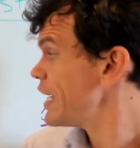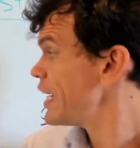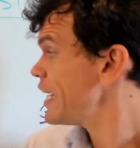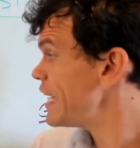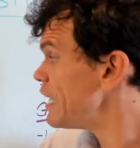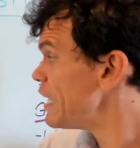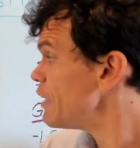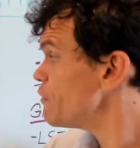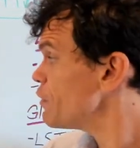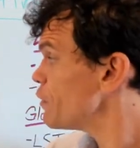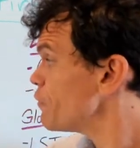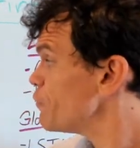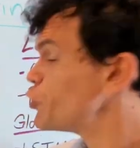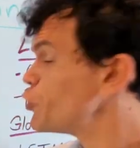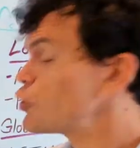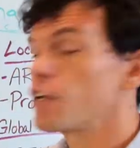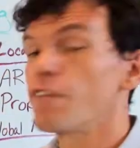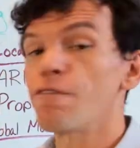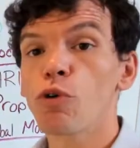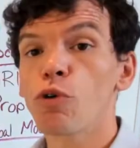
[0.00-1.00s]
even if you
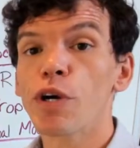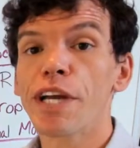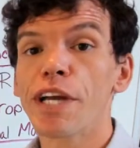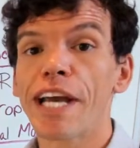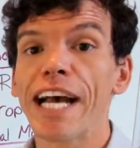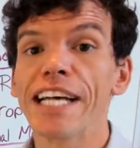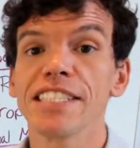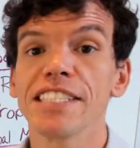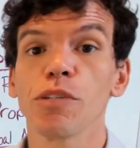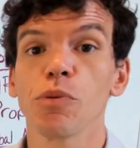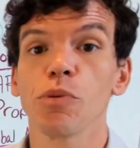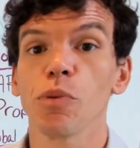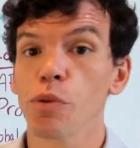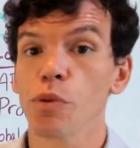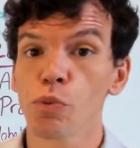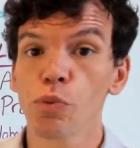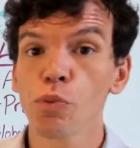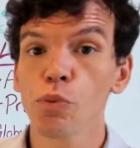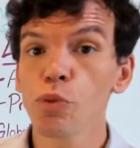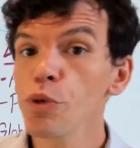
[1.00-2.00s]
can forecast it with
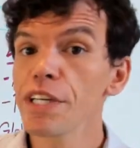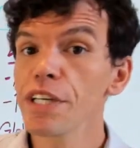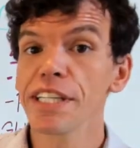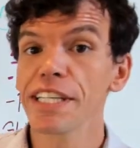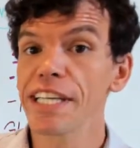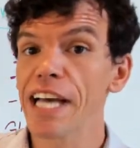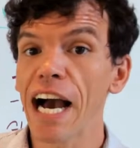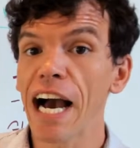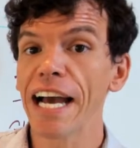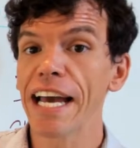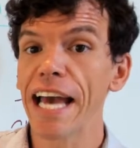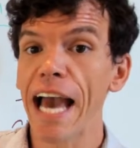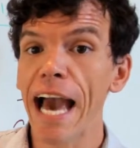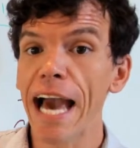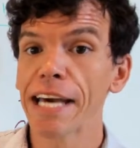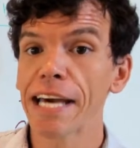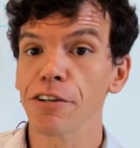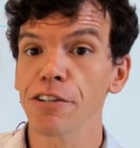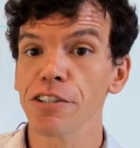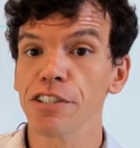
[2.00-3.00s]
really high
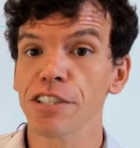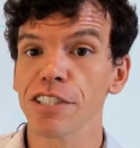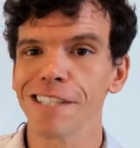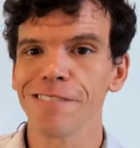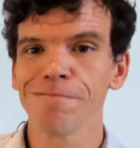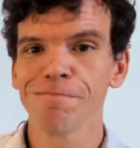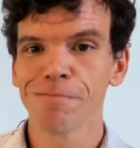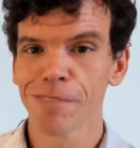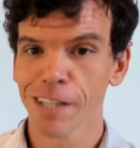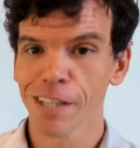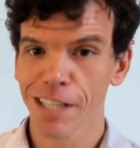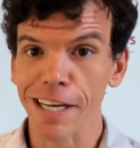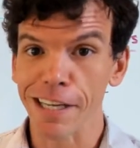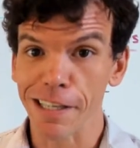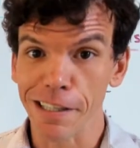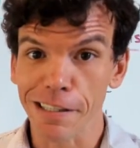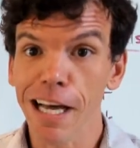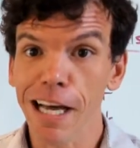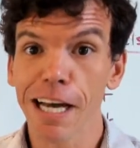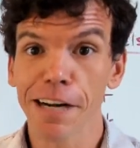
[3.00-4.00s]
accuracy, like
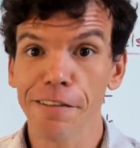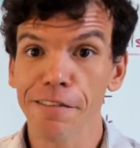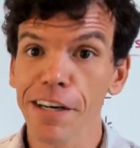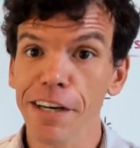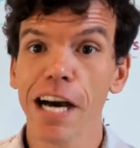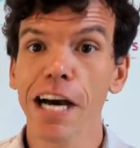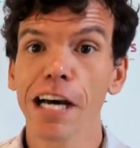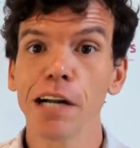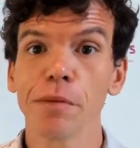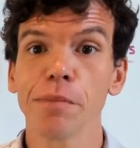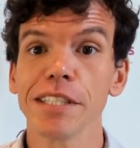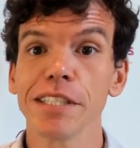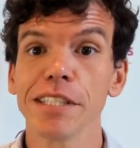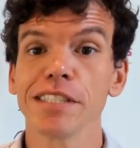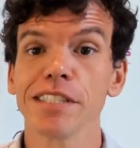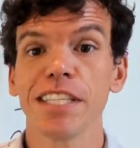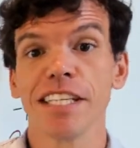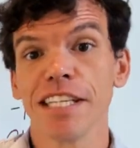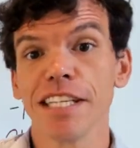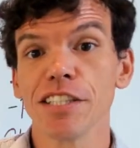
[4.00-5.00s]
a lot of
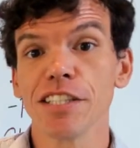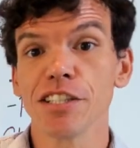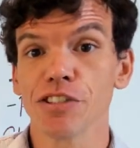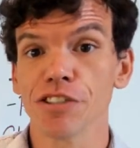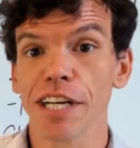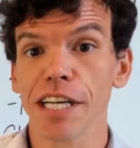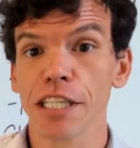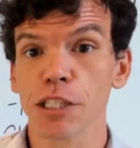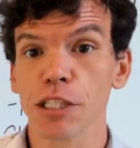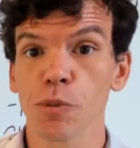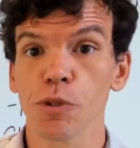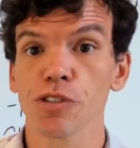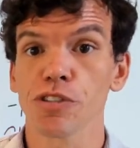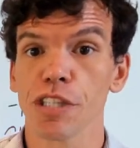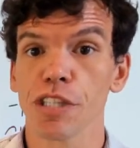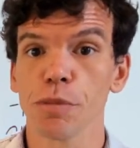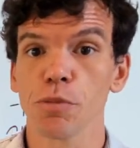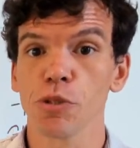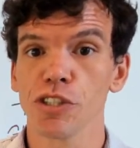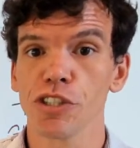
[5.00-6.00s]
economists and industry experts
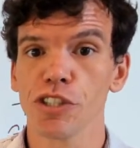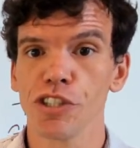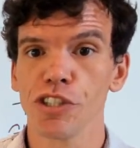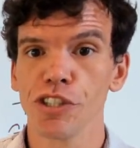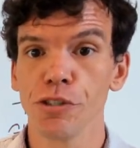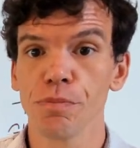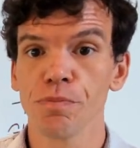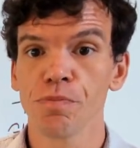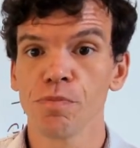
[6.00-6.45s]
are able to do.